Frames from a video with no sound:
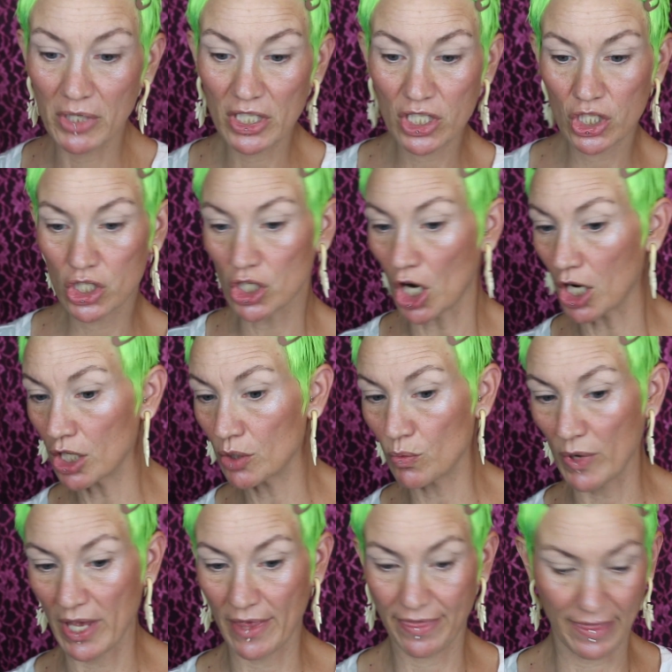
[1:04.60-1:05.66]
going to start
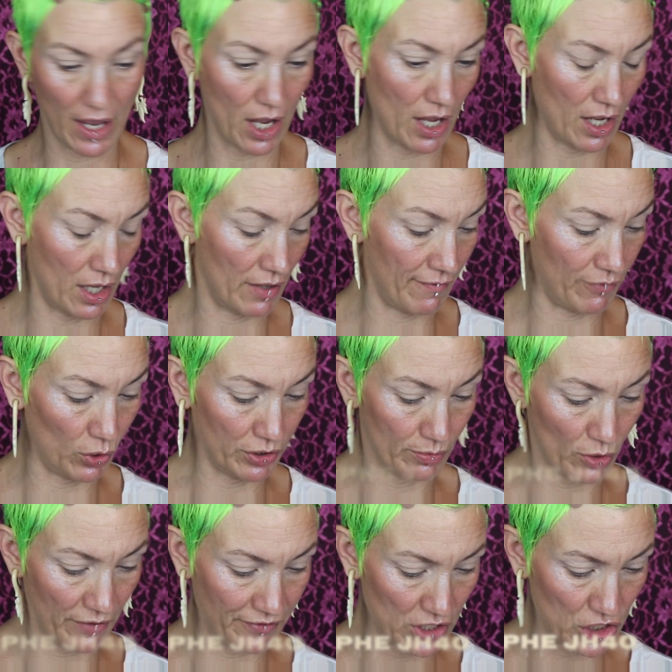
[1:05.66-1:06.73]
with
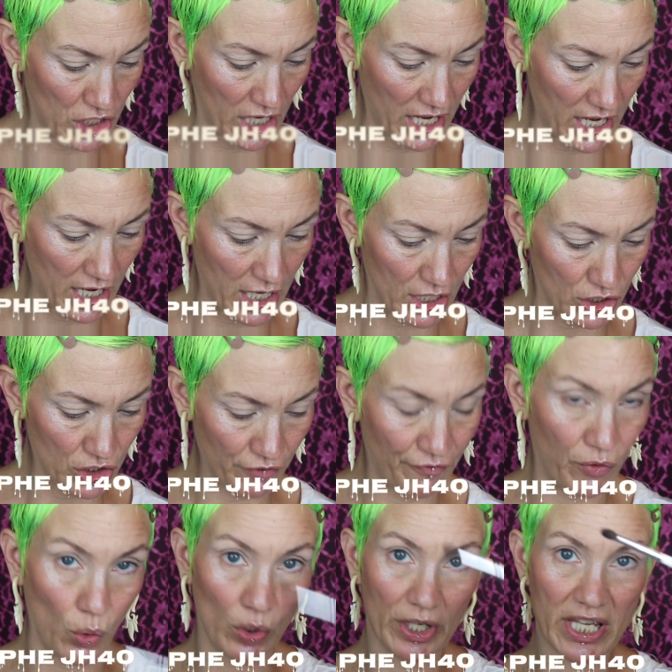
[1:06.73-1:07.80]
VOLDEMORPHE
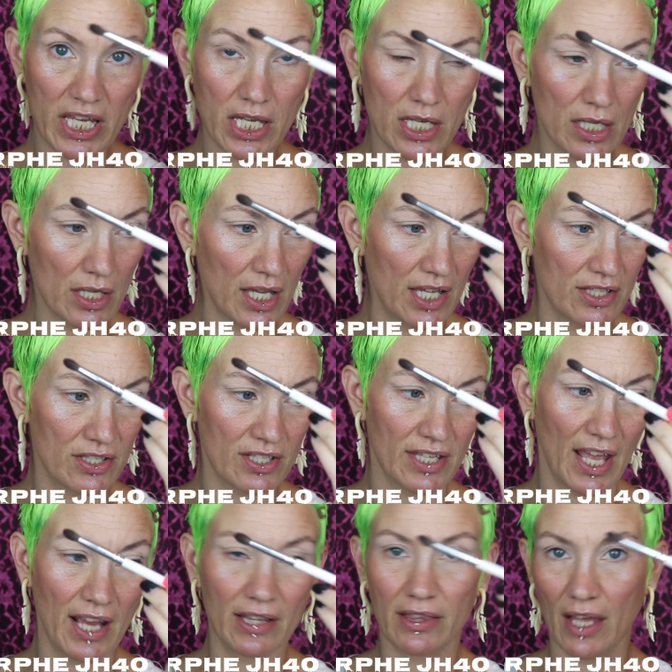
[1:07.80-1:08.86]
JH40. It's
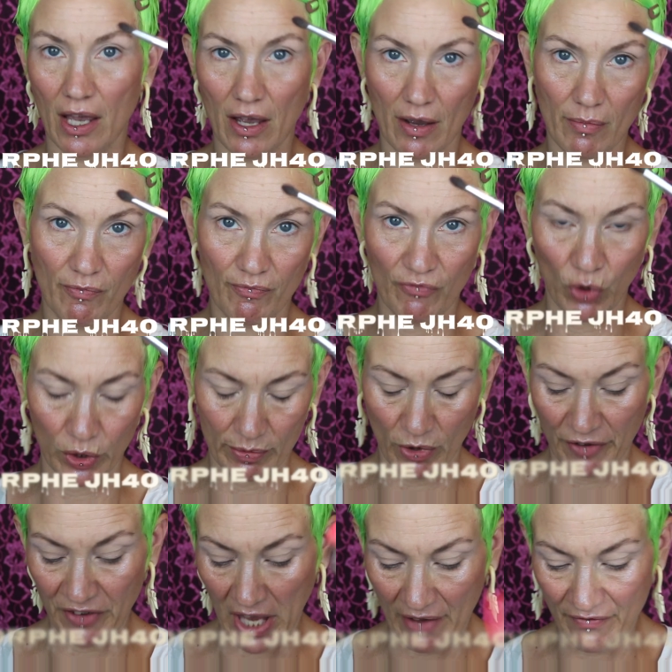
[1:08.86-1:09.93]
like the
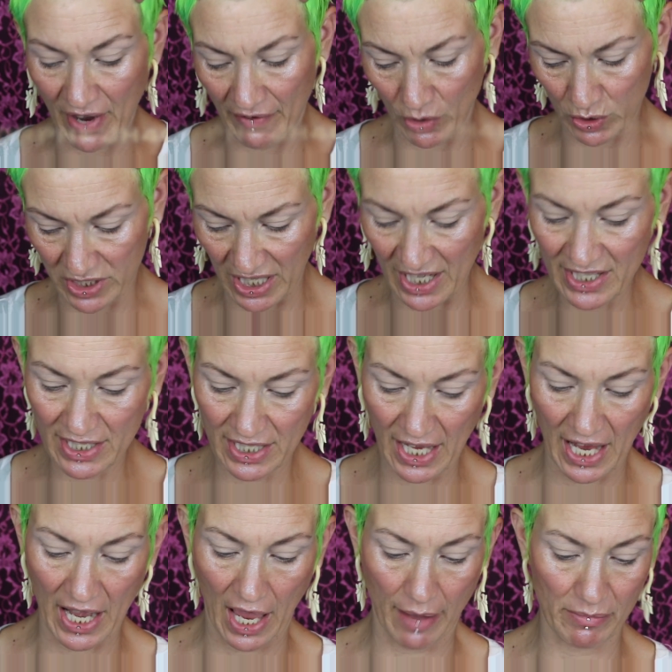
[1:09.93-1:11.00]
VOLDEMORPHE M506,
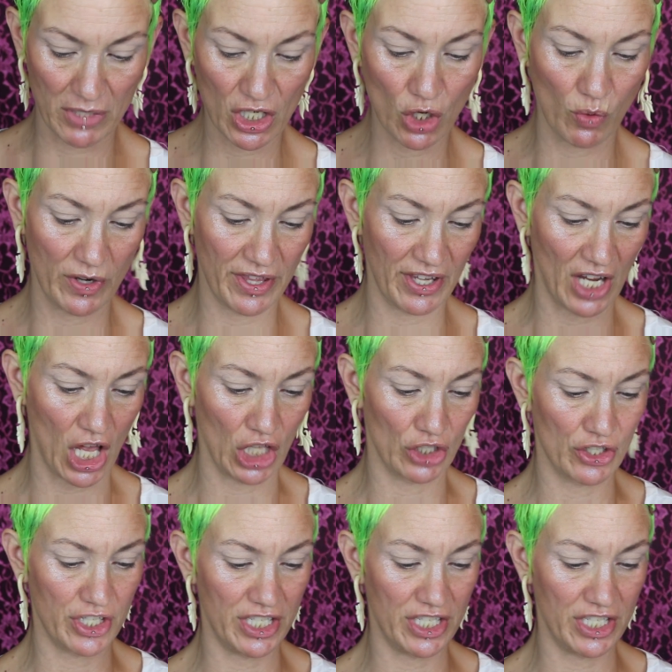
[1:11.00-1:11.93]
and I'm going to go into the color